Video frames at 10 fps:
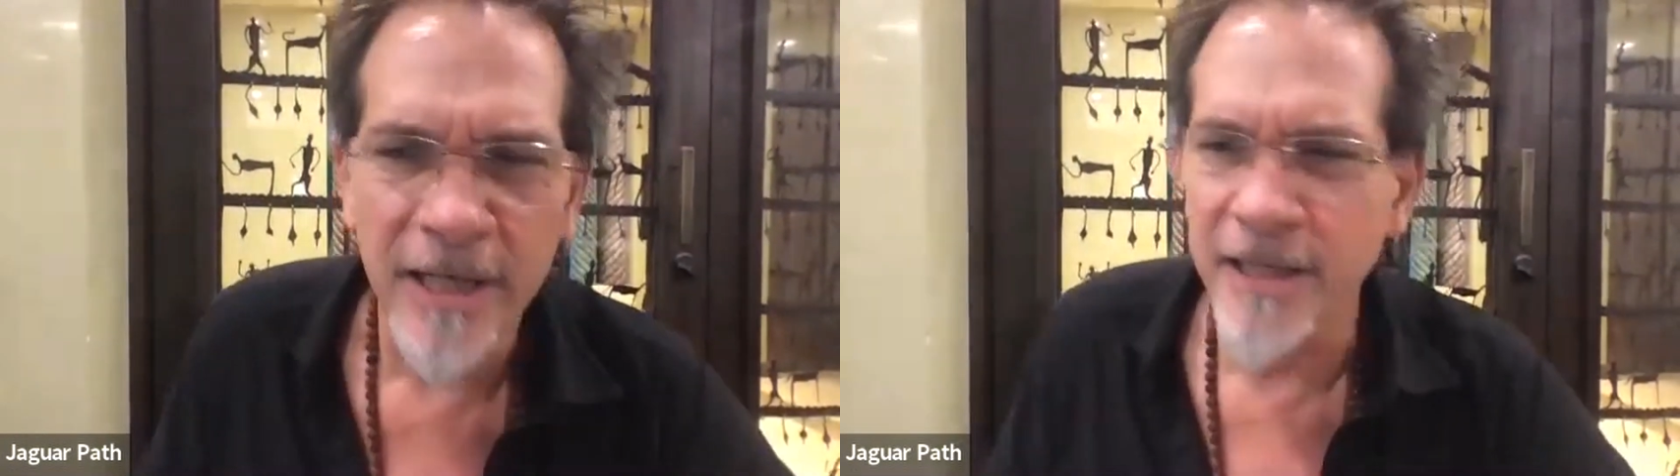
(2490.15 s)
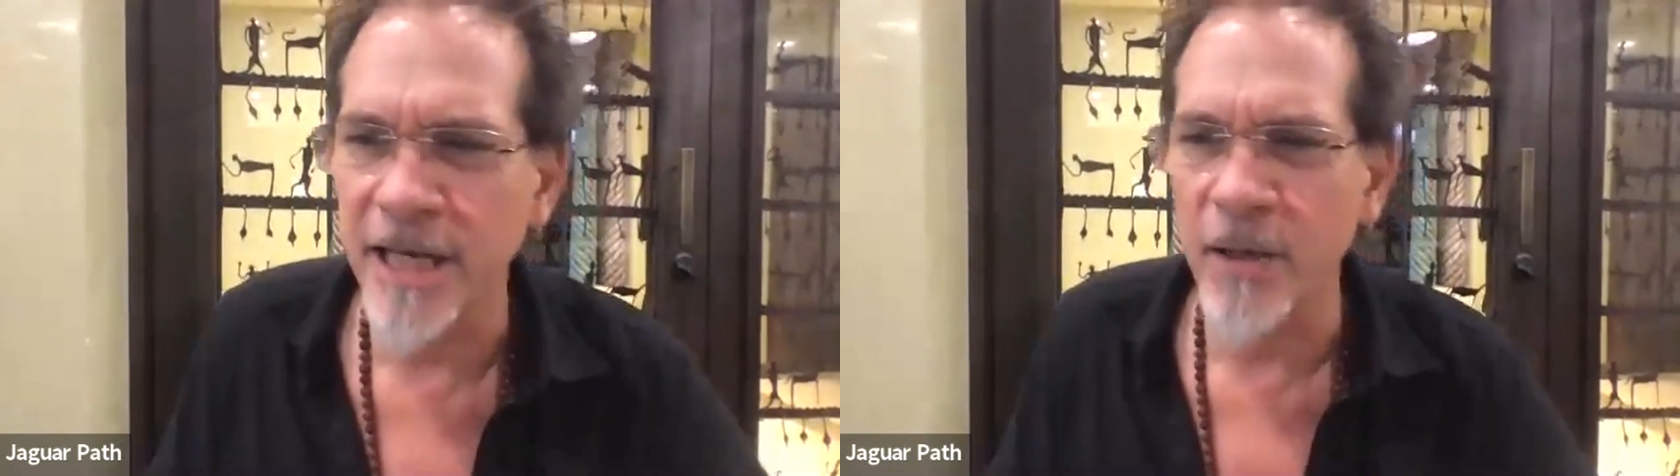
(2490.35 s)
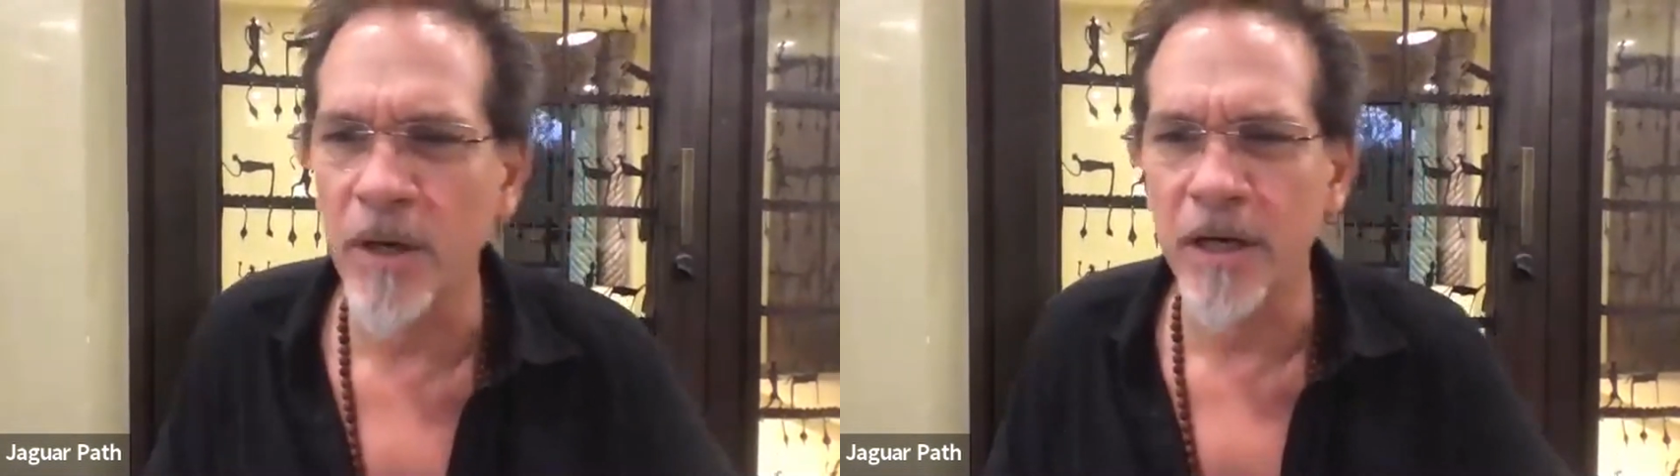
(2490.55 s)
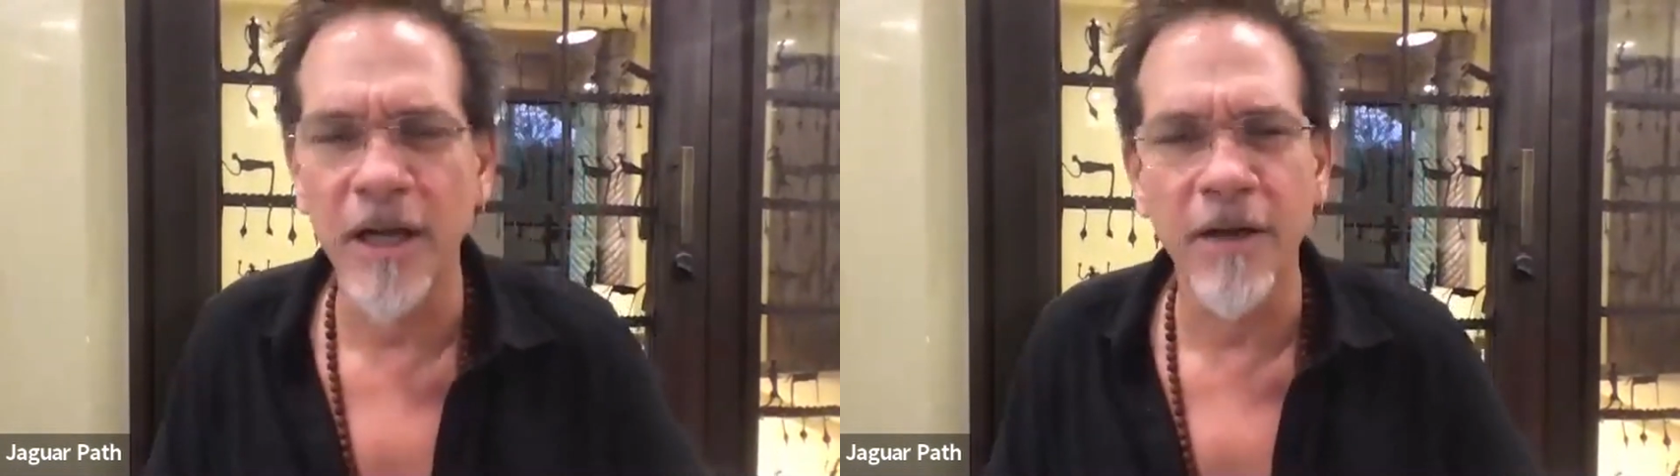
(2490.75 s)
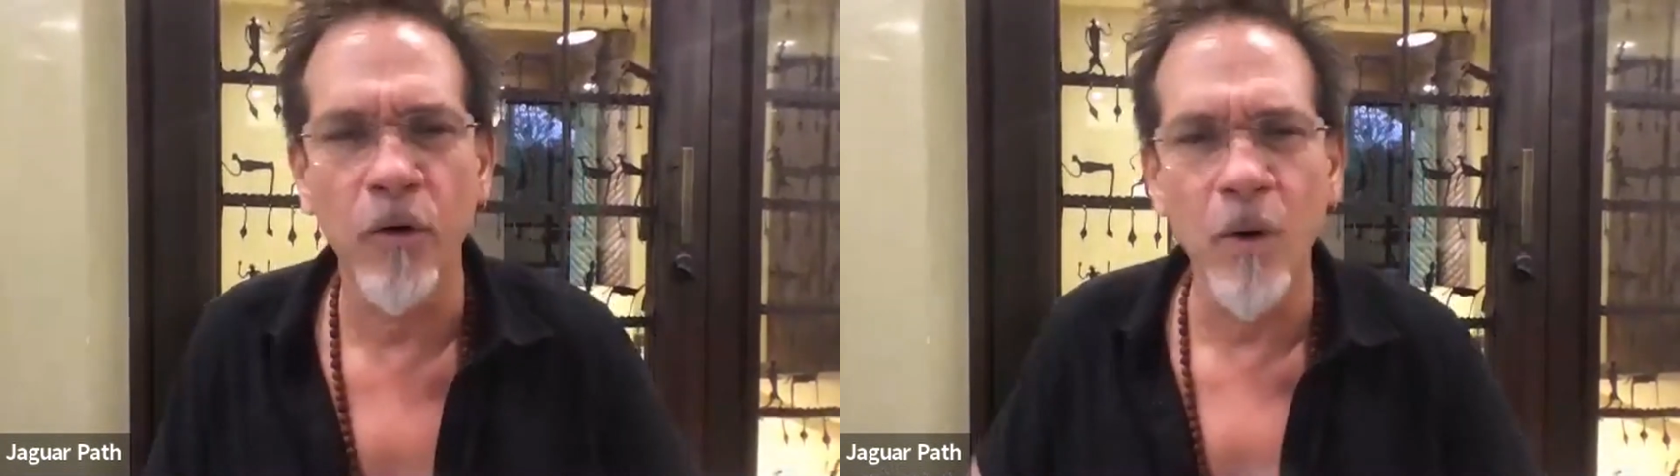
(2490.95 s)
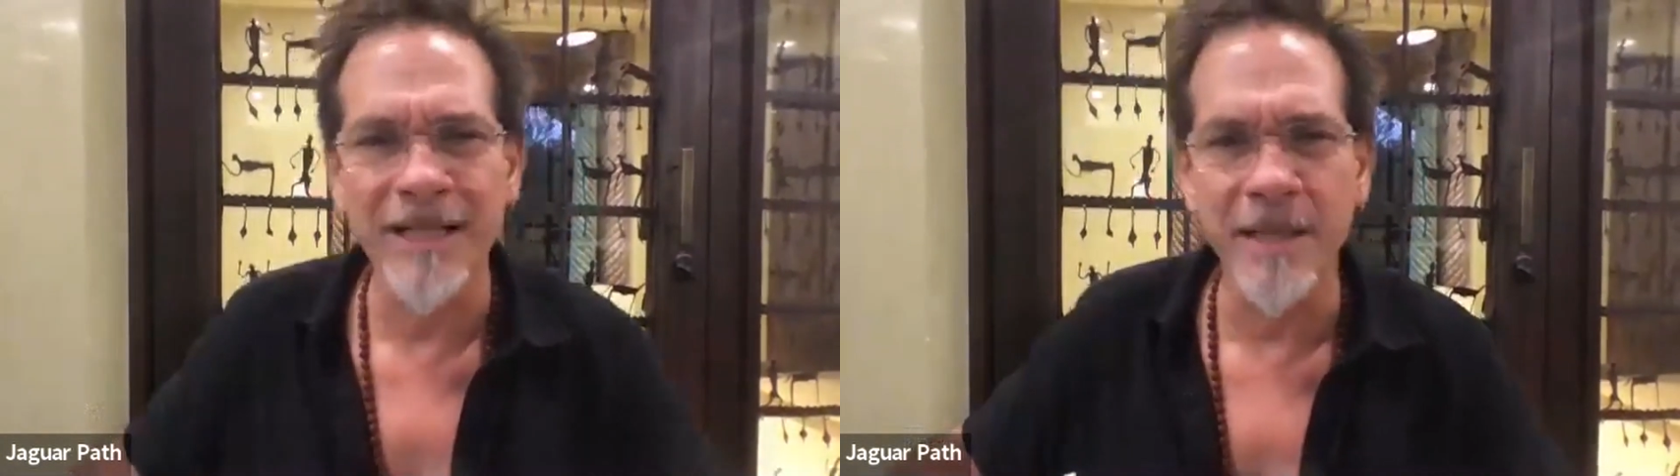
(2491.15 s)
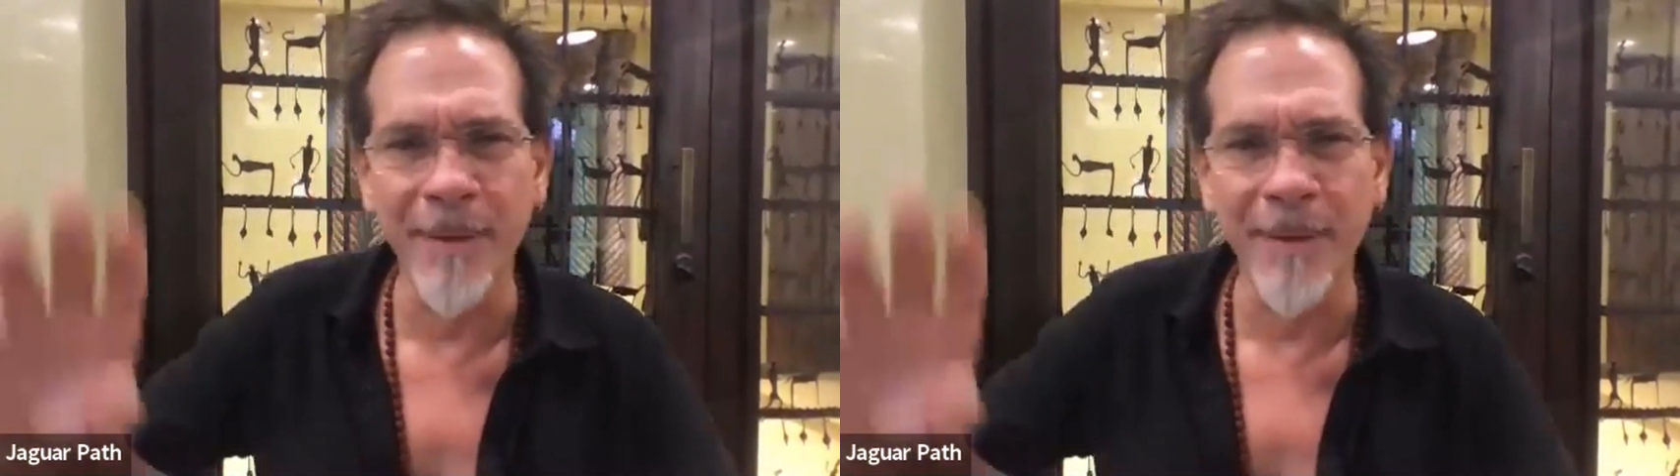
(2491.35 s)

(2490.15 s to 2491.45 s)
Does anyone, who has a